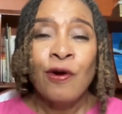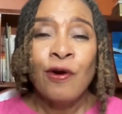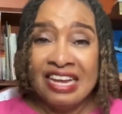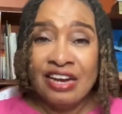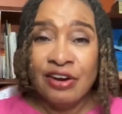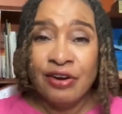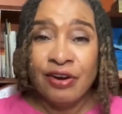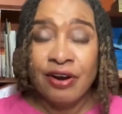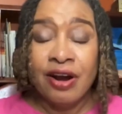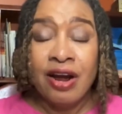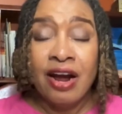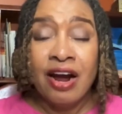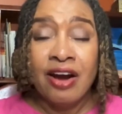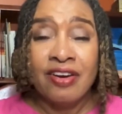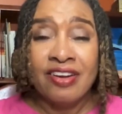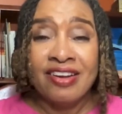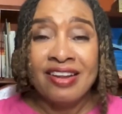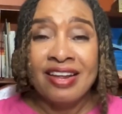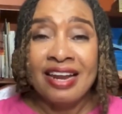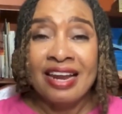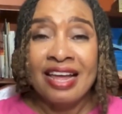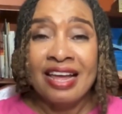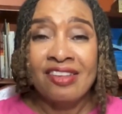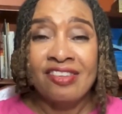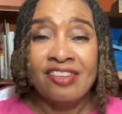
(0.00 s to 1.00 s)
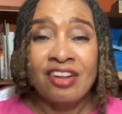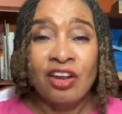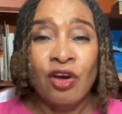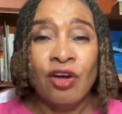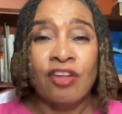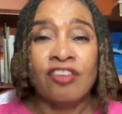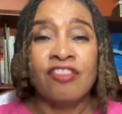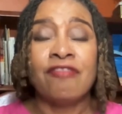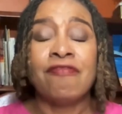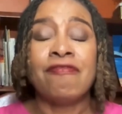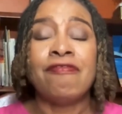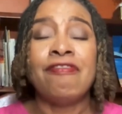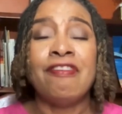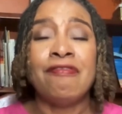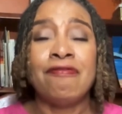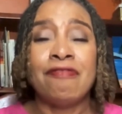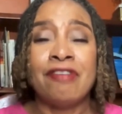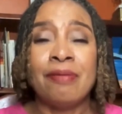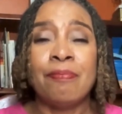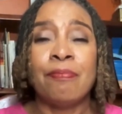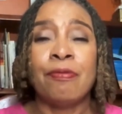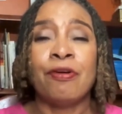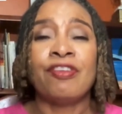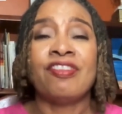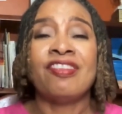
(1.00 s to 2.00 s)
Year Kartel has lost
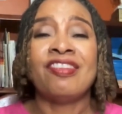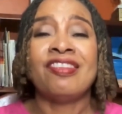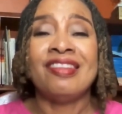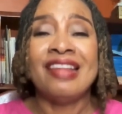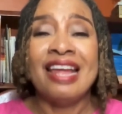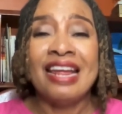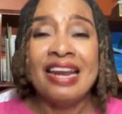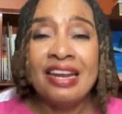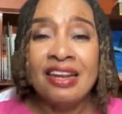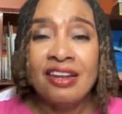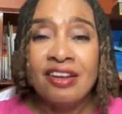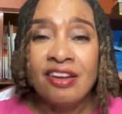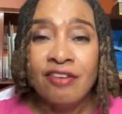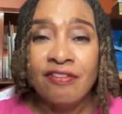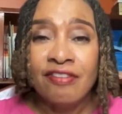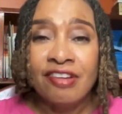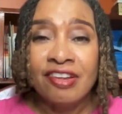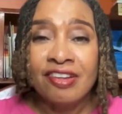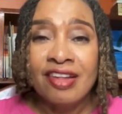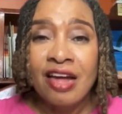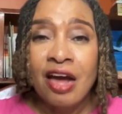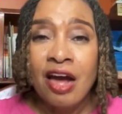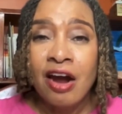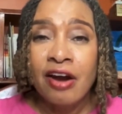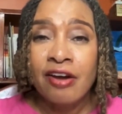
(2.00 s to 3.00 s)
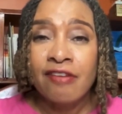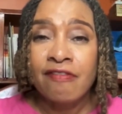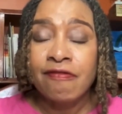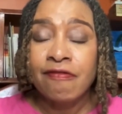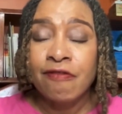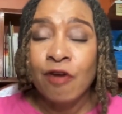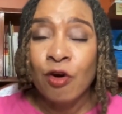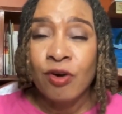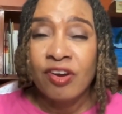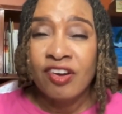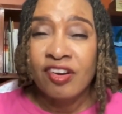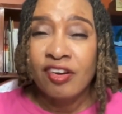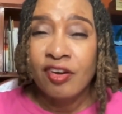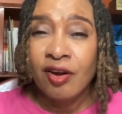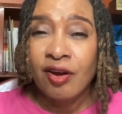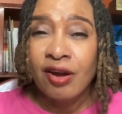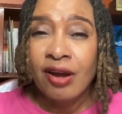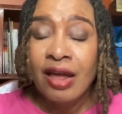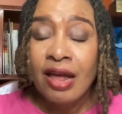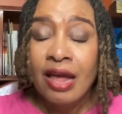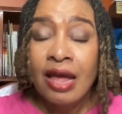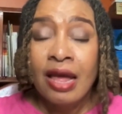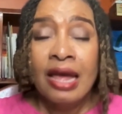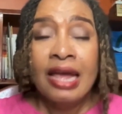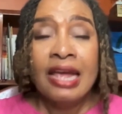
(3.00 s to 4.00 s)
50% of his heart
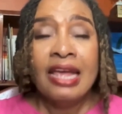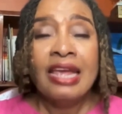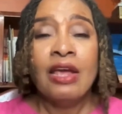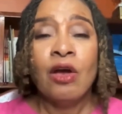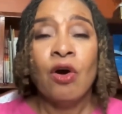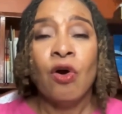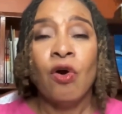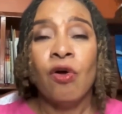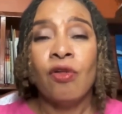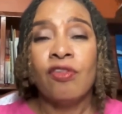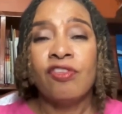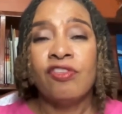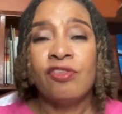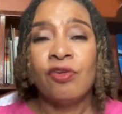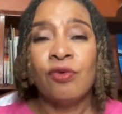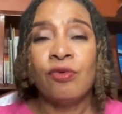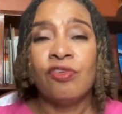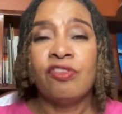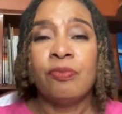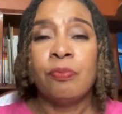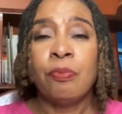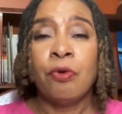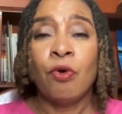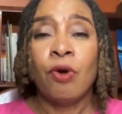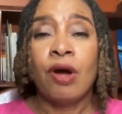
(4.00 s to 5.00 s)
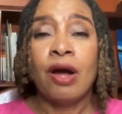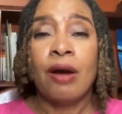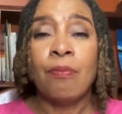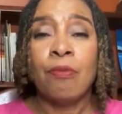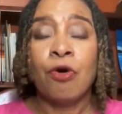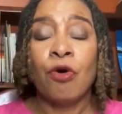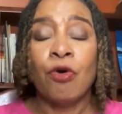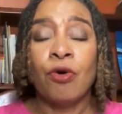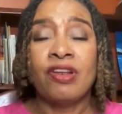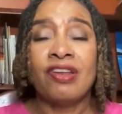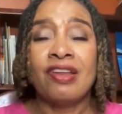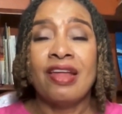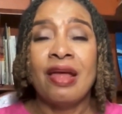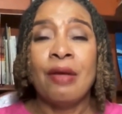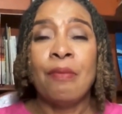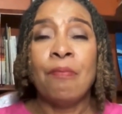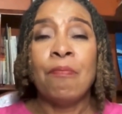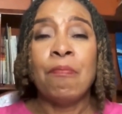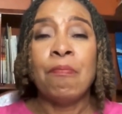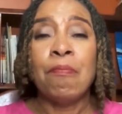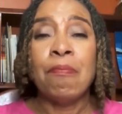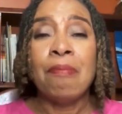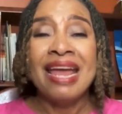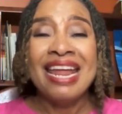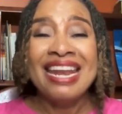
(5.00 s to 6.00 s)
function. He also spoke about
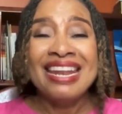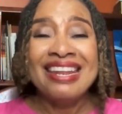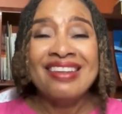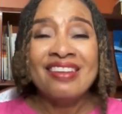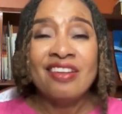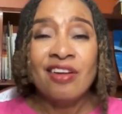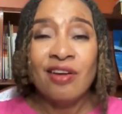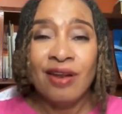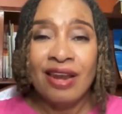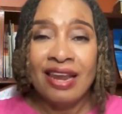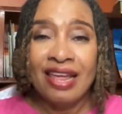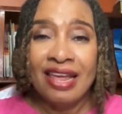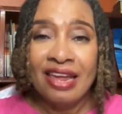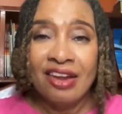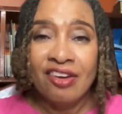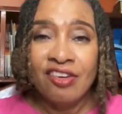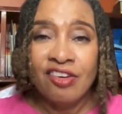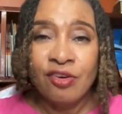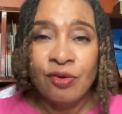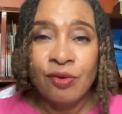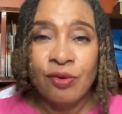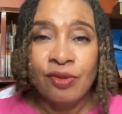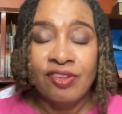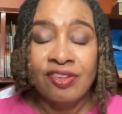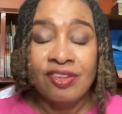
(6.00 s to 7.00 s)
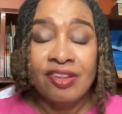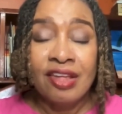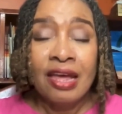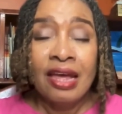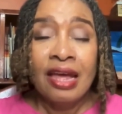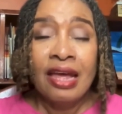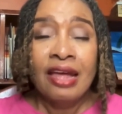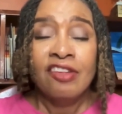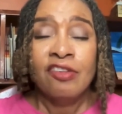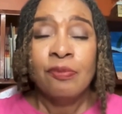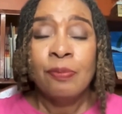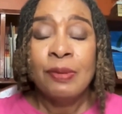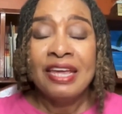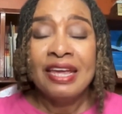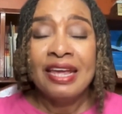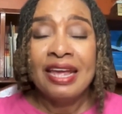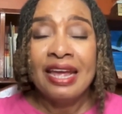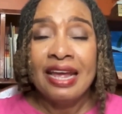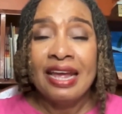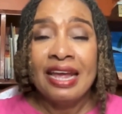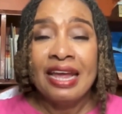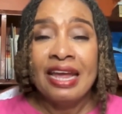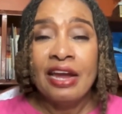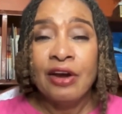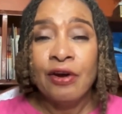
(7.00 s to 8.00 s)
mental issues,
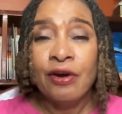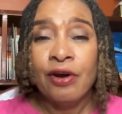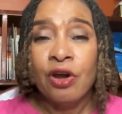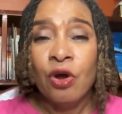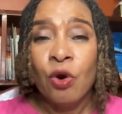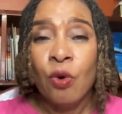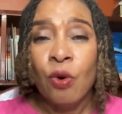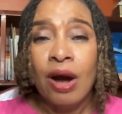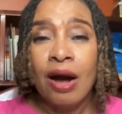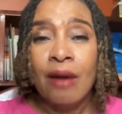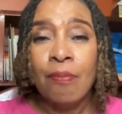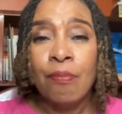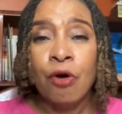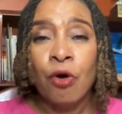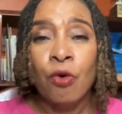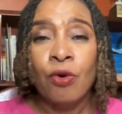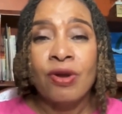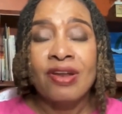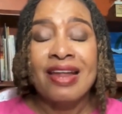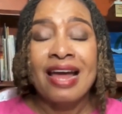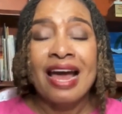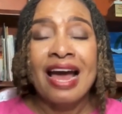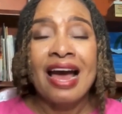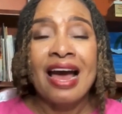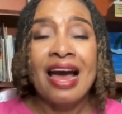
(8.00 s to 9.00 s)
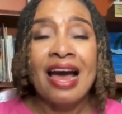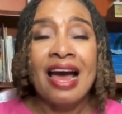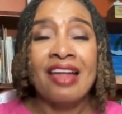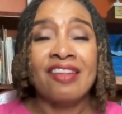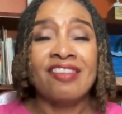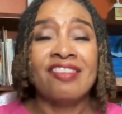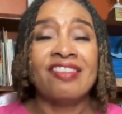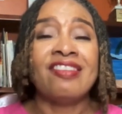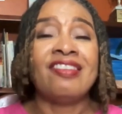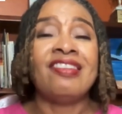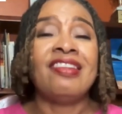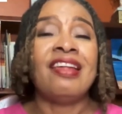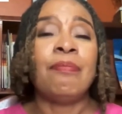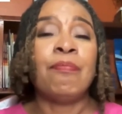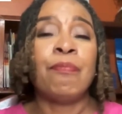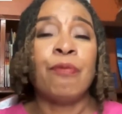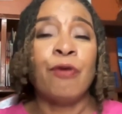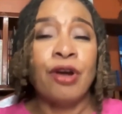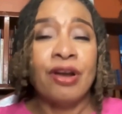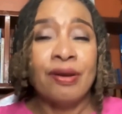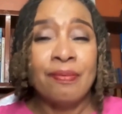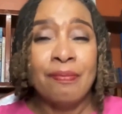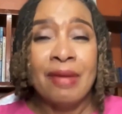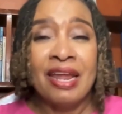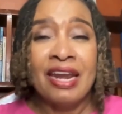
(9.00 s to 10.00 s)
speaking here now about a
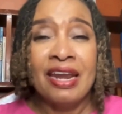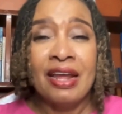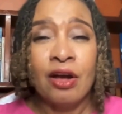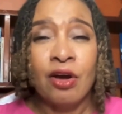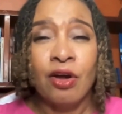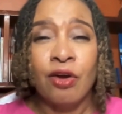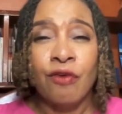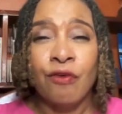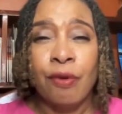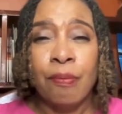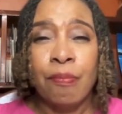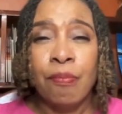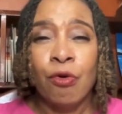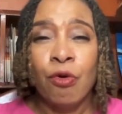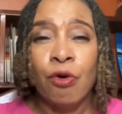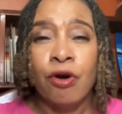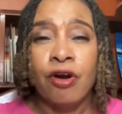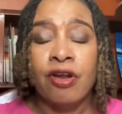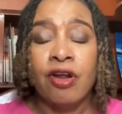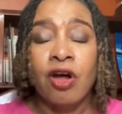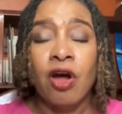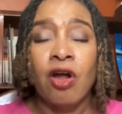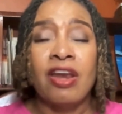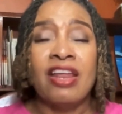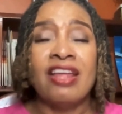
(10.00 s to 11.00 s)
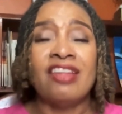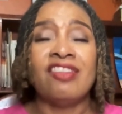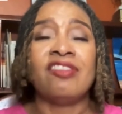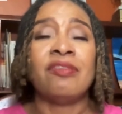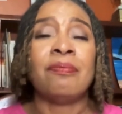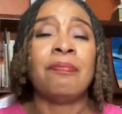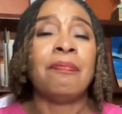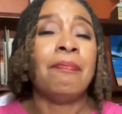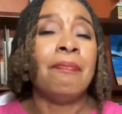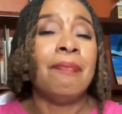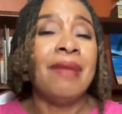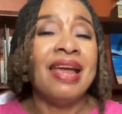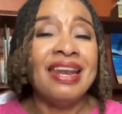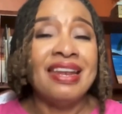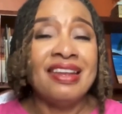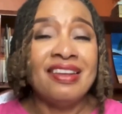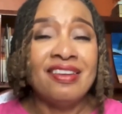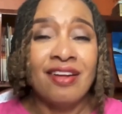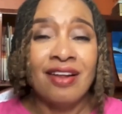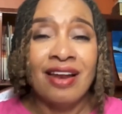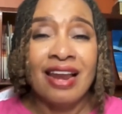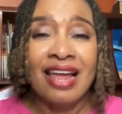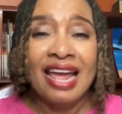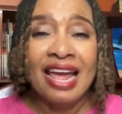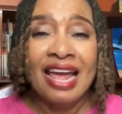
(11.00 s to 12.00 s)
separate medical report on his
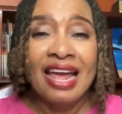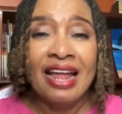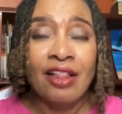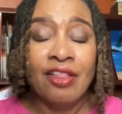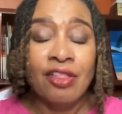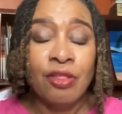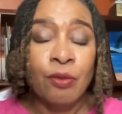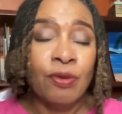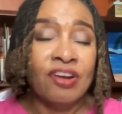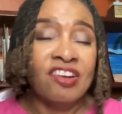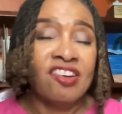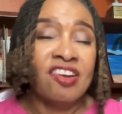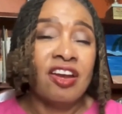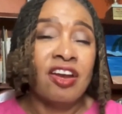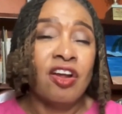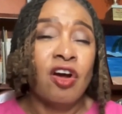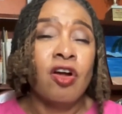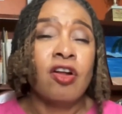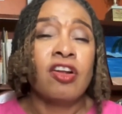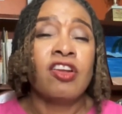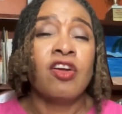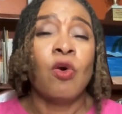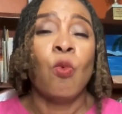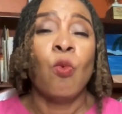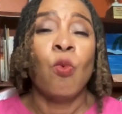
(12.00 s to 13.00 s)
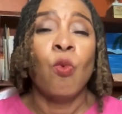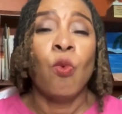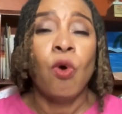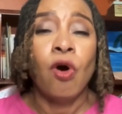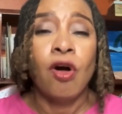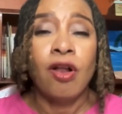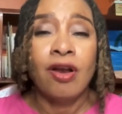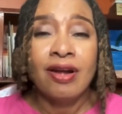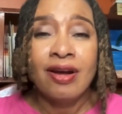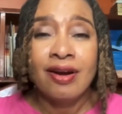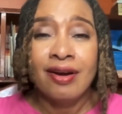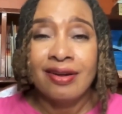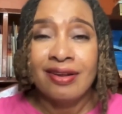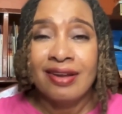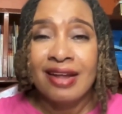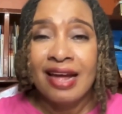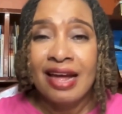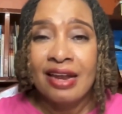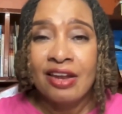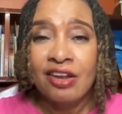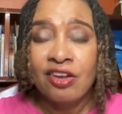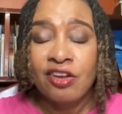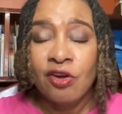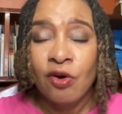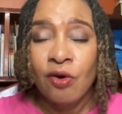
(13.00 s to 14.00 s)
mental health, which a Dr. Walcott
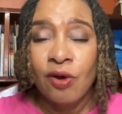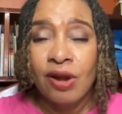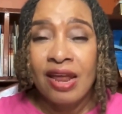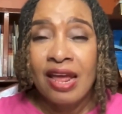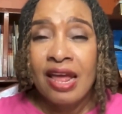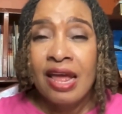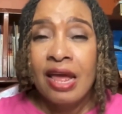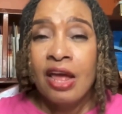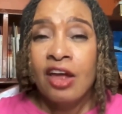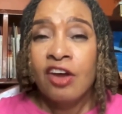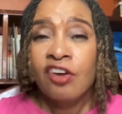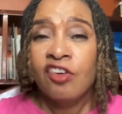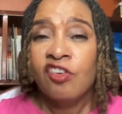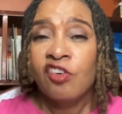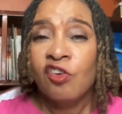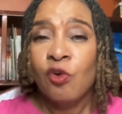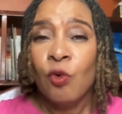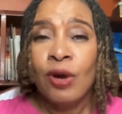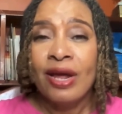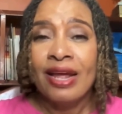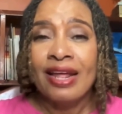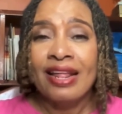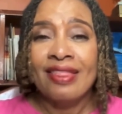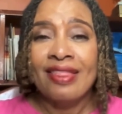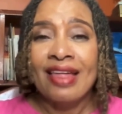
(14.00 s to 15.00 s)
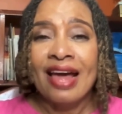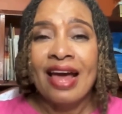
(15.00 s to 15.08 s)
had done, showing